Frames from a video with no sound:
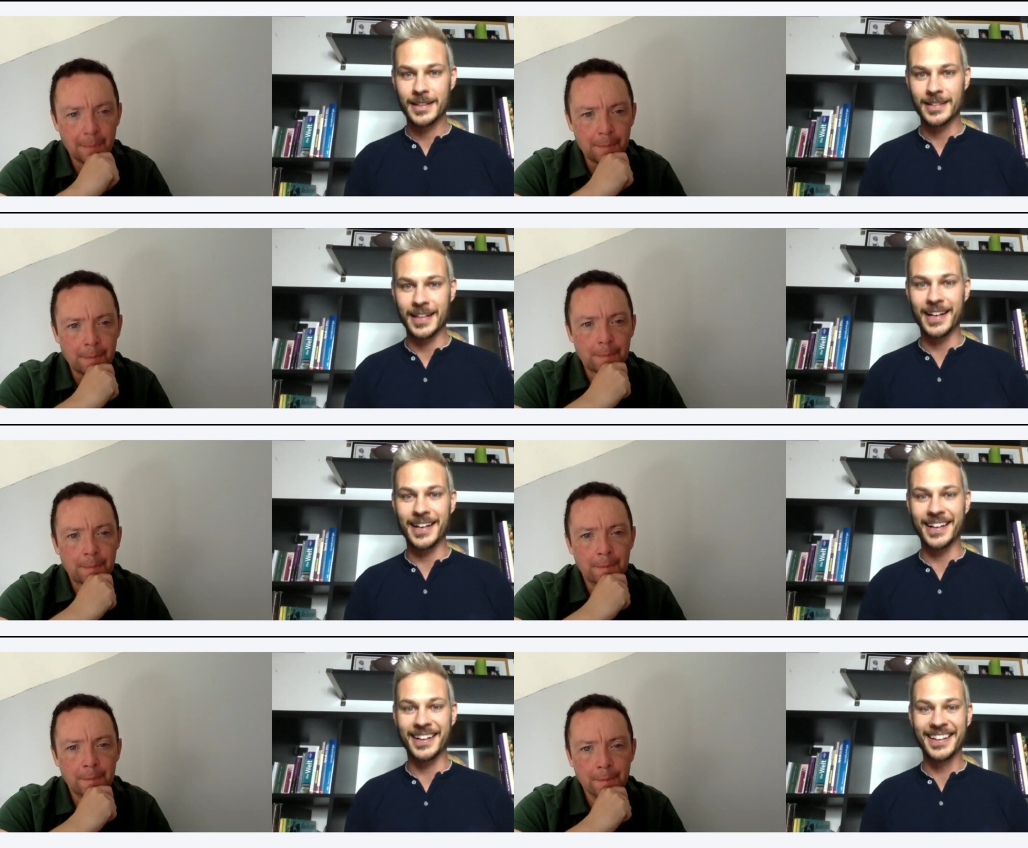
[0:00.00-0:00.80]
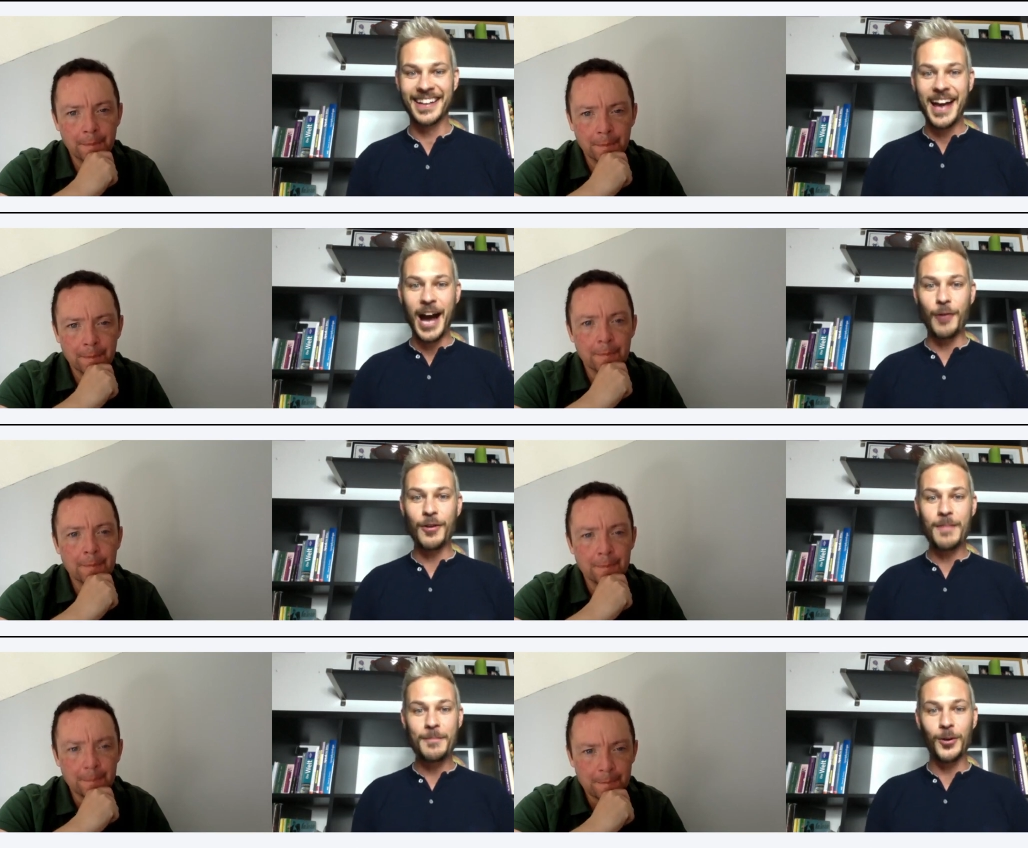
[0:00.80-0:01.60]
Speaker 1: uh, i
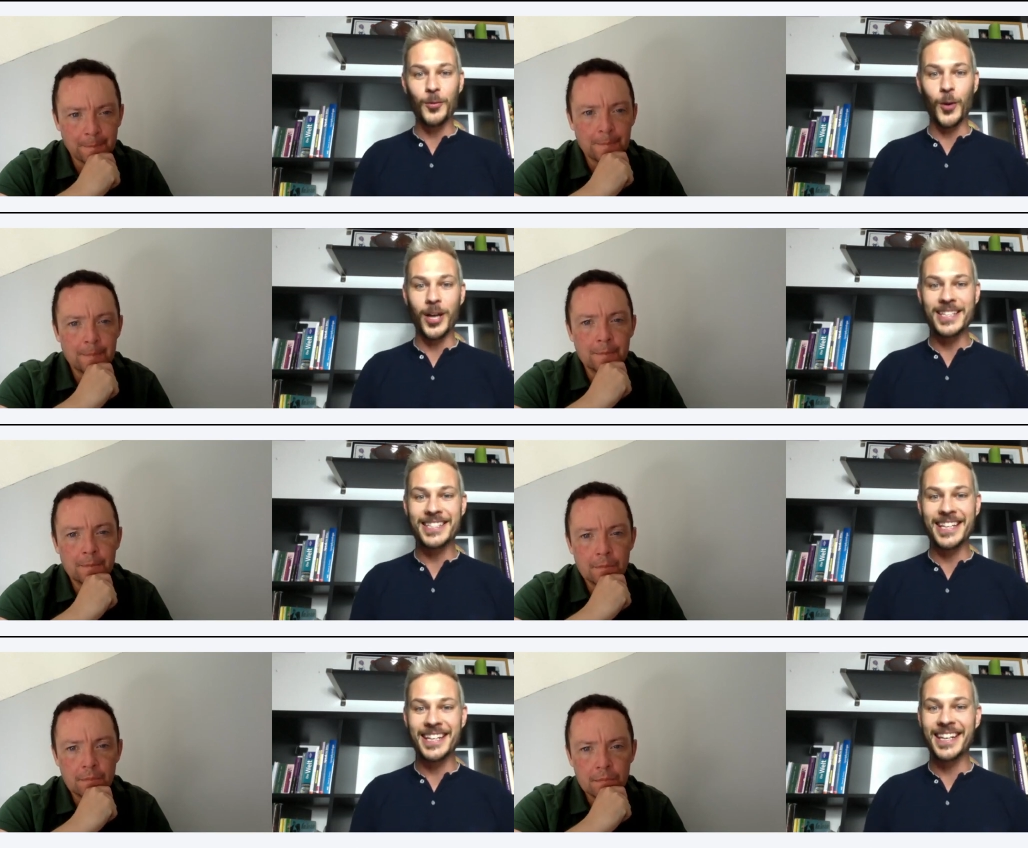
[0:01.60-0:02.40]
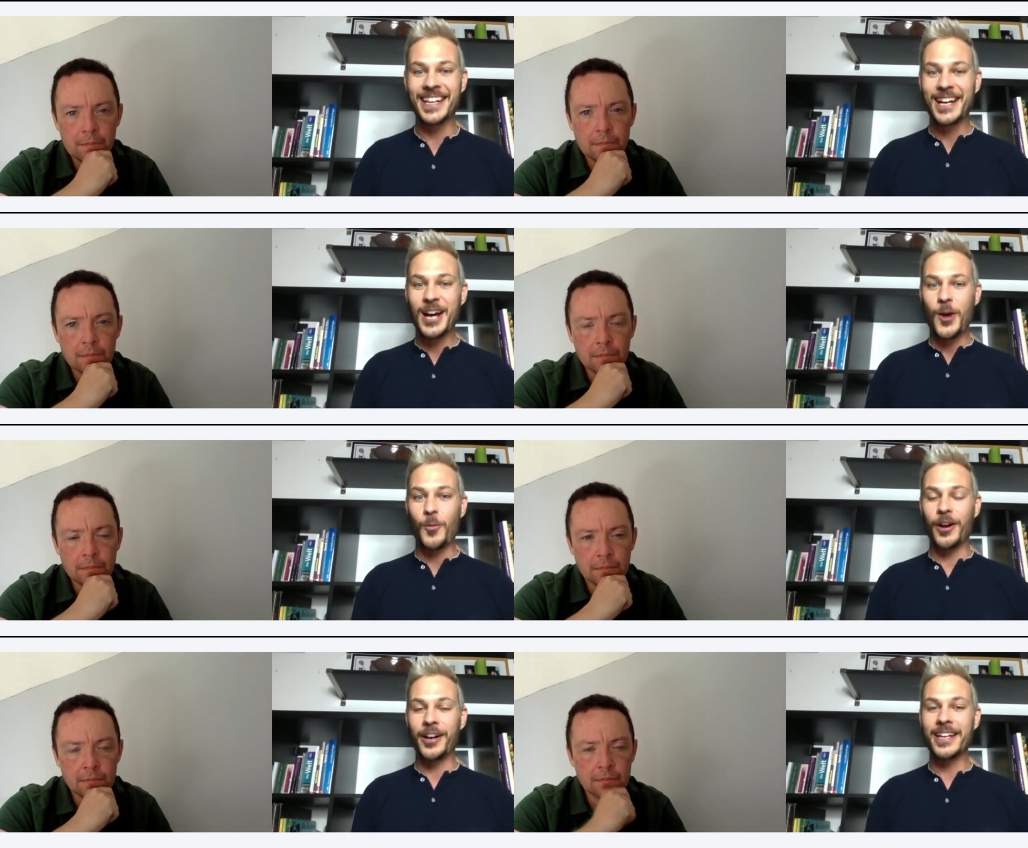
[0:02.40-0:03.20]
remember one scene
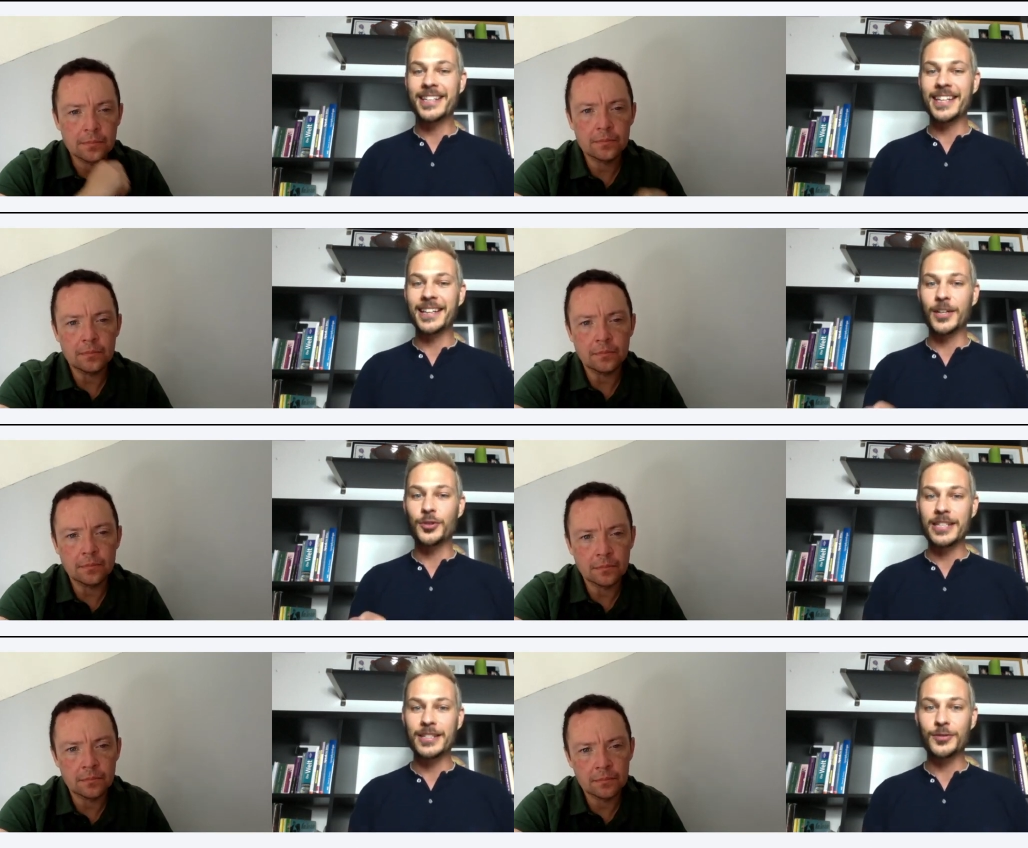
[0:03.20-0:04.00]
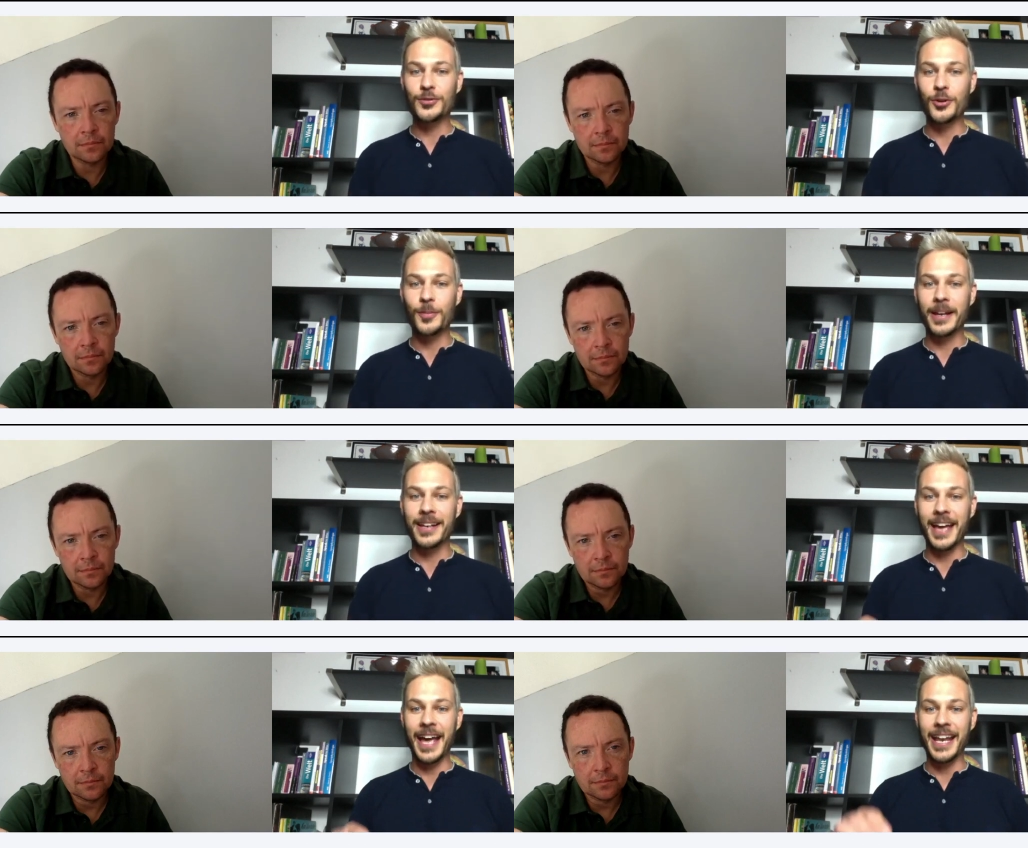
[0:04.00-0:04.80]
where he is in the dressing room and
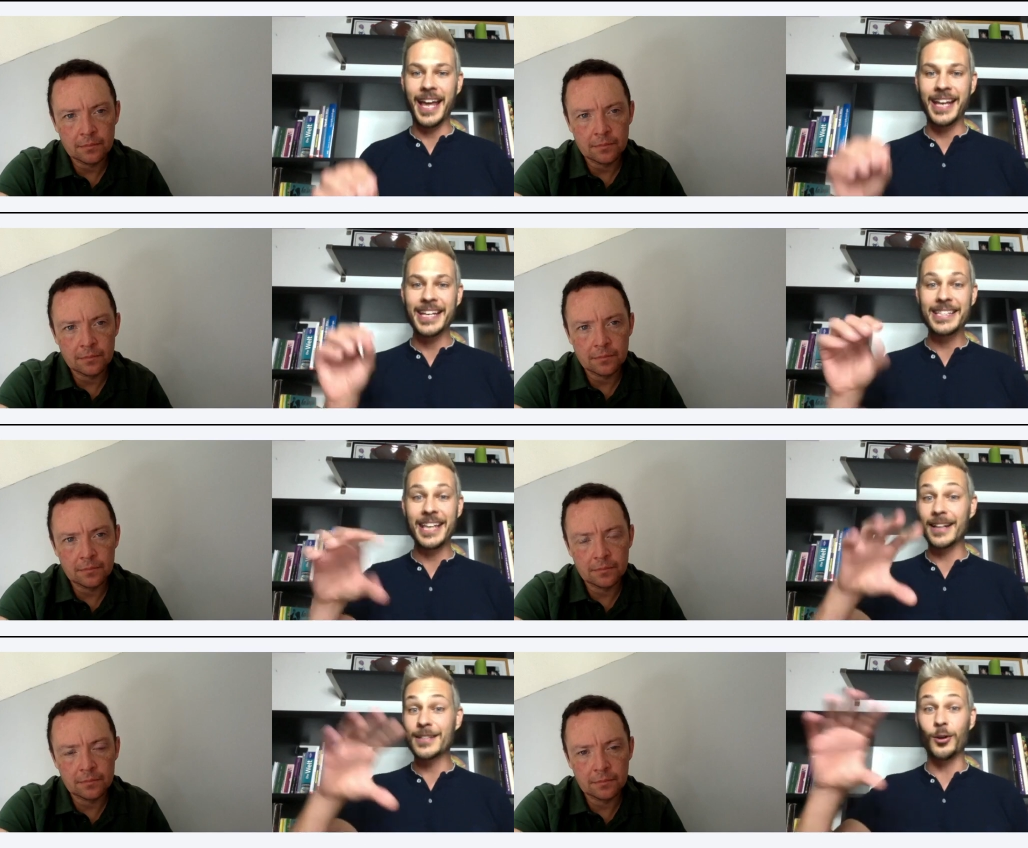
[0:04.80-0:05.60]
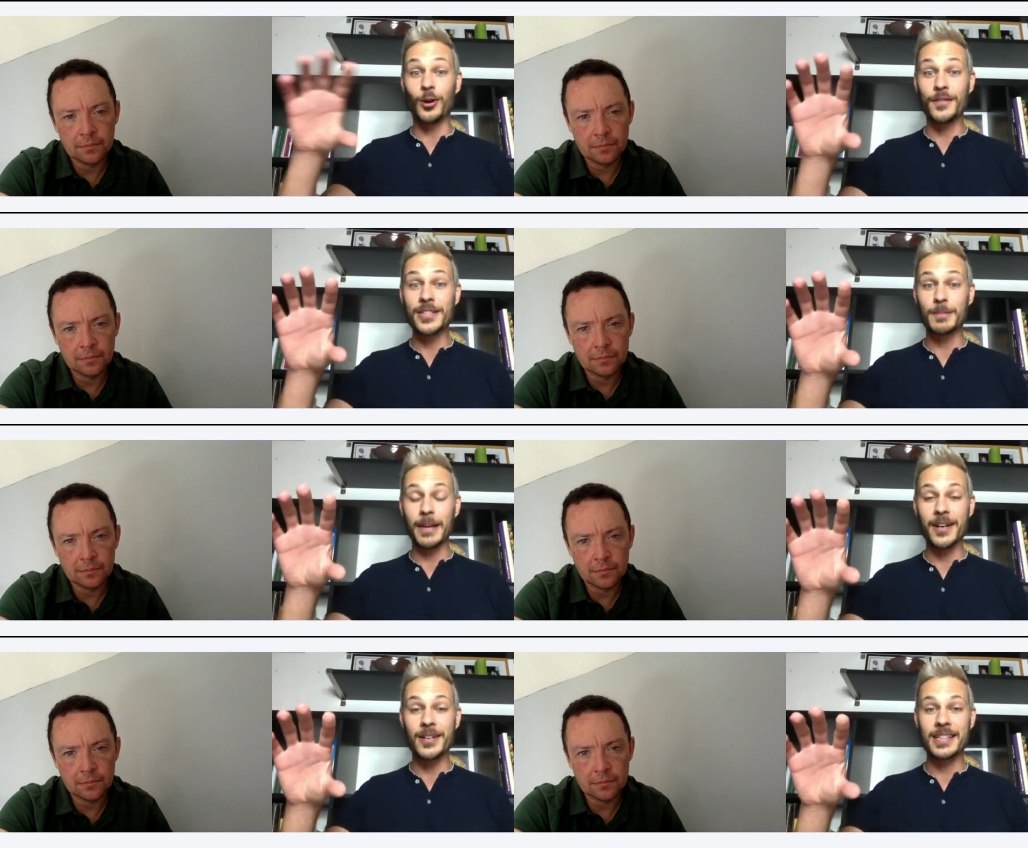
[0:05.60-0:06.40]
and and he tells all of his
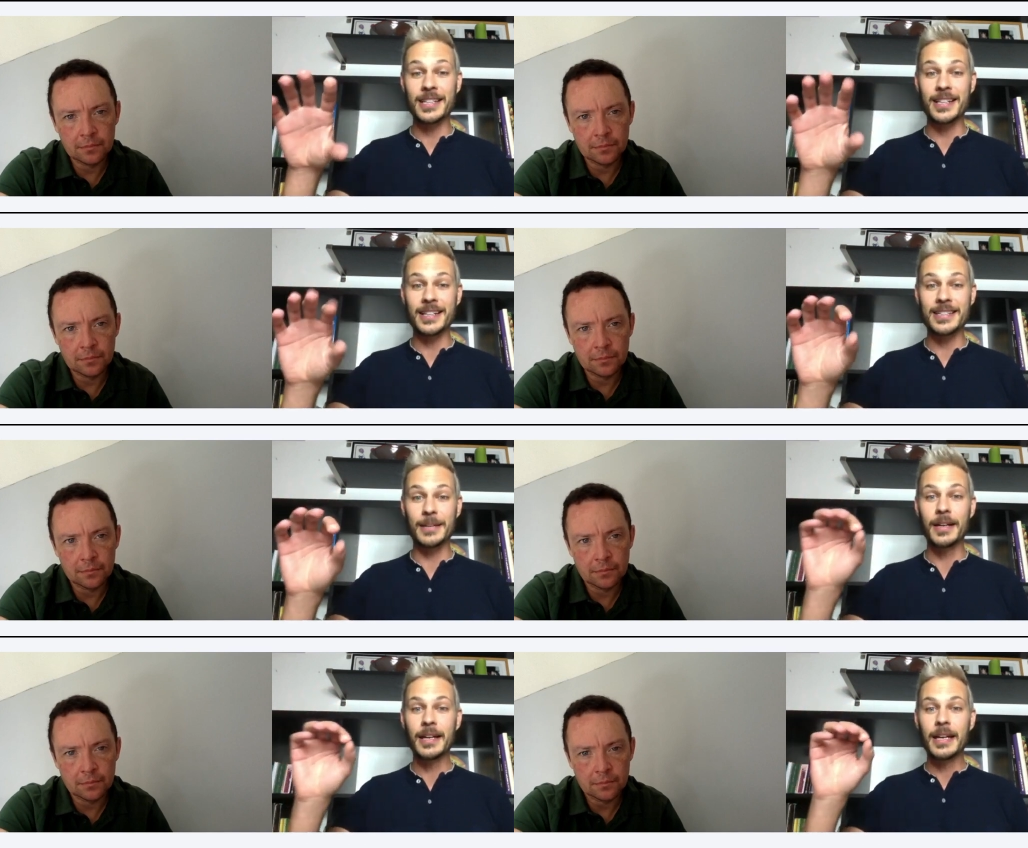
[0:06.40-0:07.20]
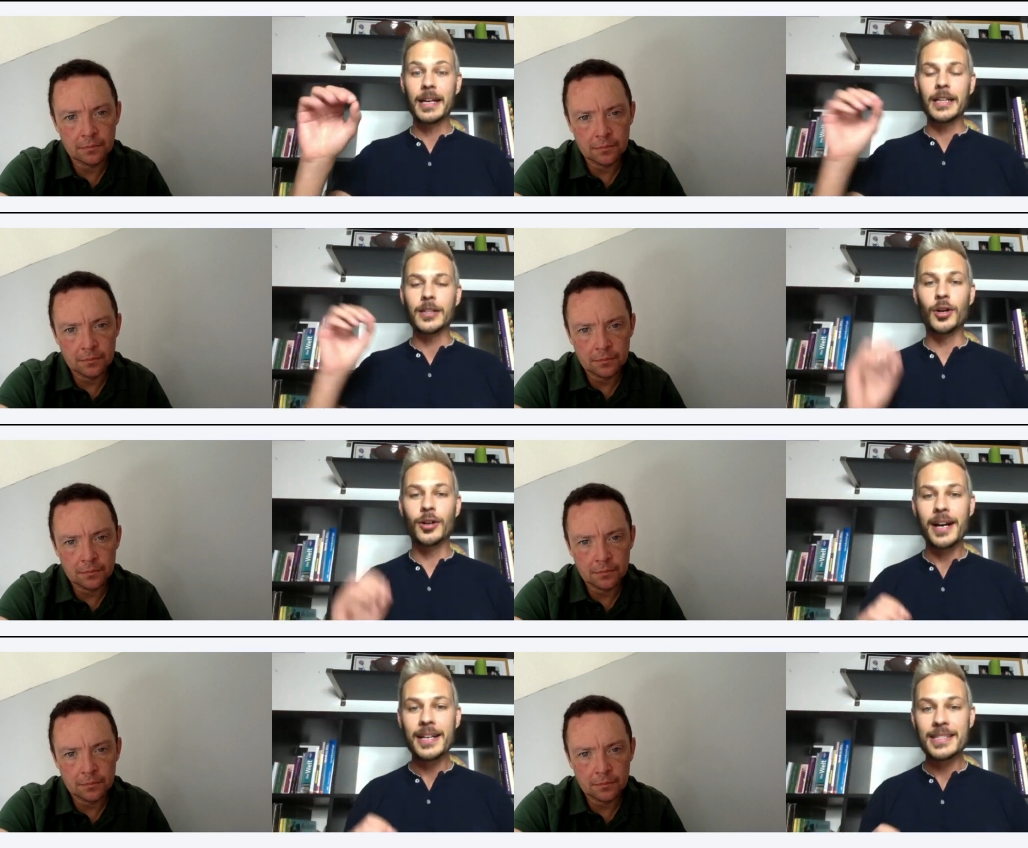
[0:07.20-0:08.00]
players he tells them you know
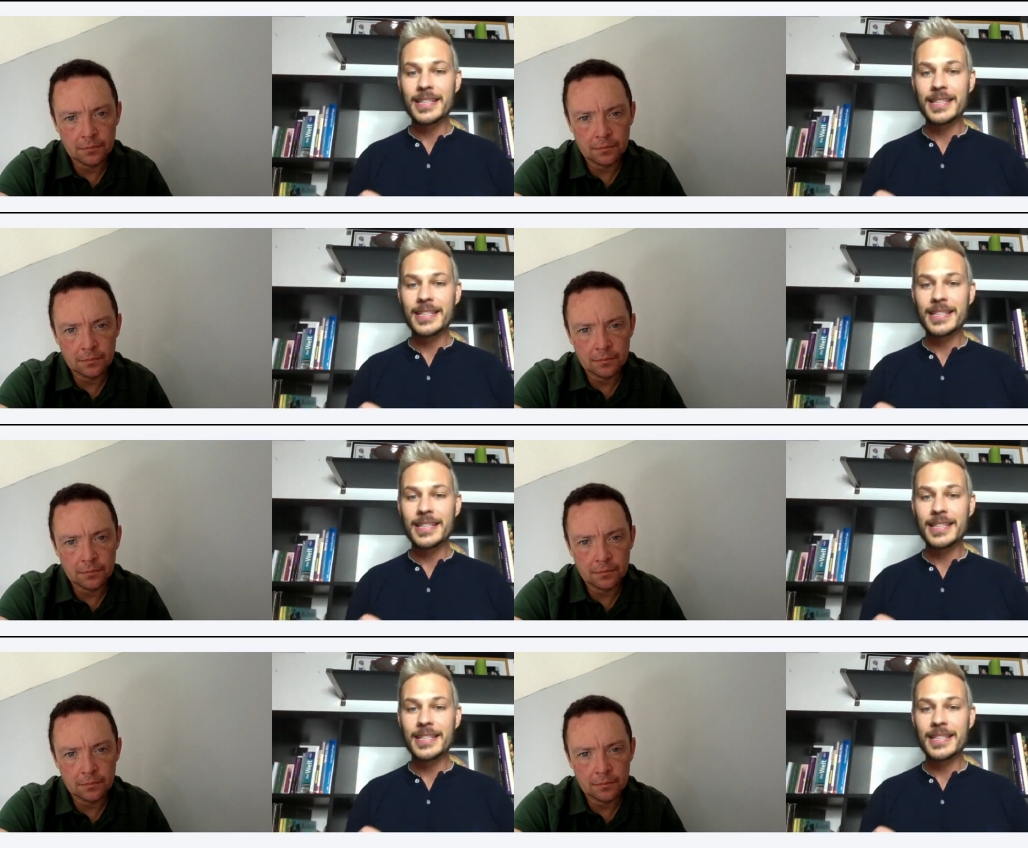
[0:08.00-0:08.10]
guys